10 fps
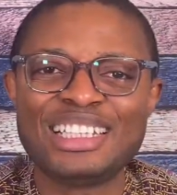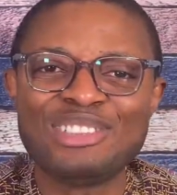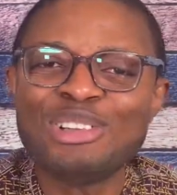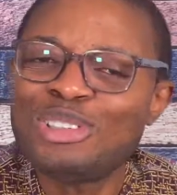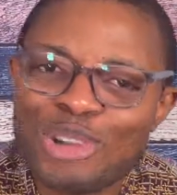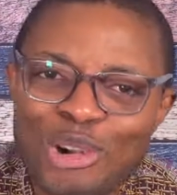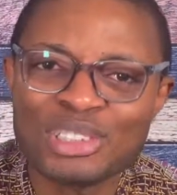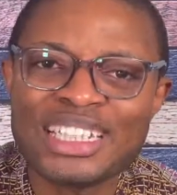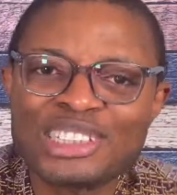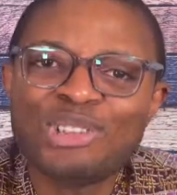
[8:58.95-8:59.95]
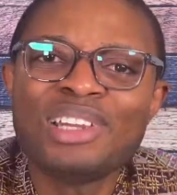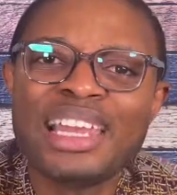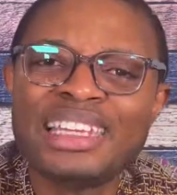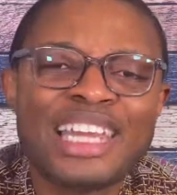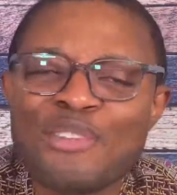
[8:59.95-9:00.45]
Don't do this. Don't
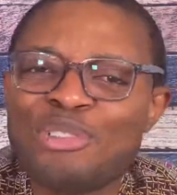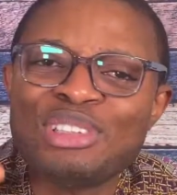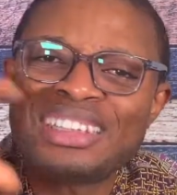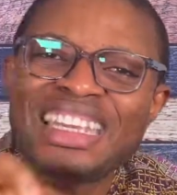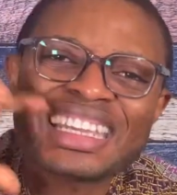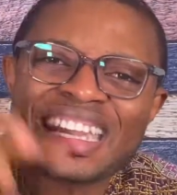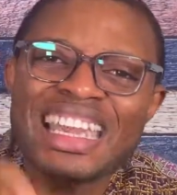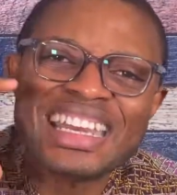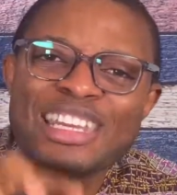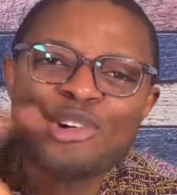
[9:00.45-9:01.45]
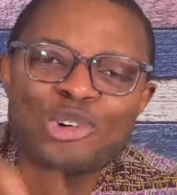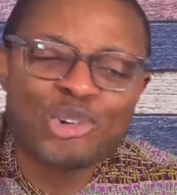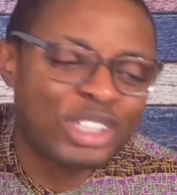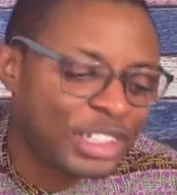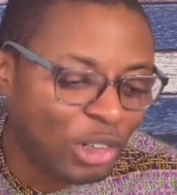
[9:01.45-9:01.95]
let the devil take any
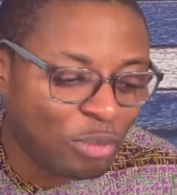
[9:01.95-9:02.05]
hold in your